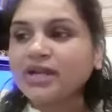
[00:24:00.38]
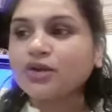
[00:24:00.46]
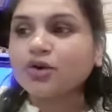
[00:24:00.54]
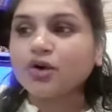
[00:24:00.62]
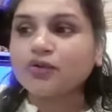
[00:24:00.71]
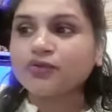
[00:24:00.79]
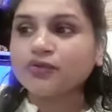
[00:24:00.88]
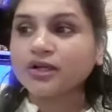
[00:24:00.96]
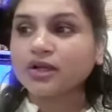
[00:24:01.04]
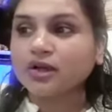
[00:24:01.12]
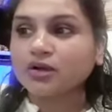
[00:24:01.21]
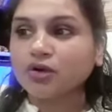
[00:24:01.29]

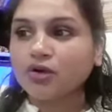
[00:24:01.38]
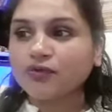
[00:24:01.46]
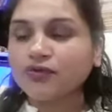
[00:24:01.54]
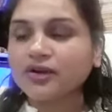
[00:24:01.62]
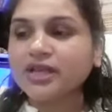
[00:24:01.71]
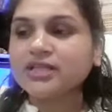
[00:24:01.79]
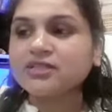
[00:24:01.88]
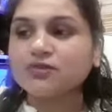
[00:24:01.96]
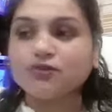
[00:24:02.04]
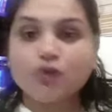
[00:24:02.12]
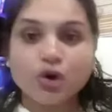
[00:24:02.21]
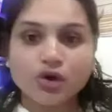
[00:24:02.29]
confidence
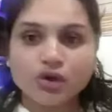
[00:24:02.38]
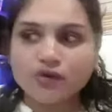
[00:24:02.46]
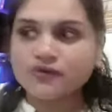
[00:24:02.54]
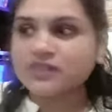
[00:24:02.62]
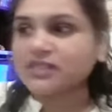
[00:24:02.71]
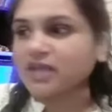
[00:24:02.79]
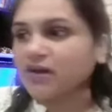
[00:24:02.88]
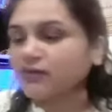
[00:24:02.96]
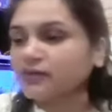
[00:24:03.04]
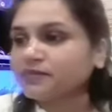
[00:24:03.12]
want of self.